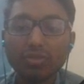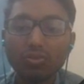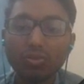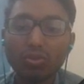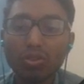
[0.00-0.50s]

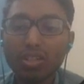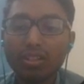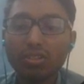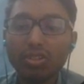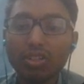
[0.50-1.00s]
So all
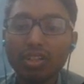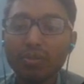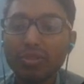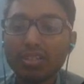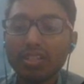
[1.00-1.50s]
around on an
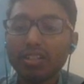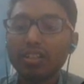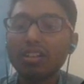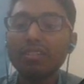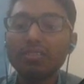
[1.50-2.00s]
average like
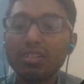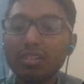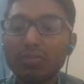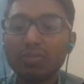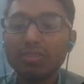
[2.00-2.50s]
11
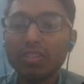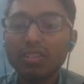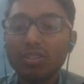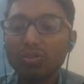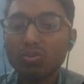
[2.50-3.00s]
lakh
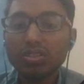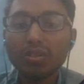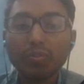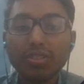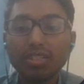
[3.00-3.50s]
rows are
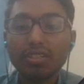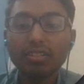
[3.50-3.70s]
present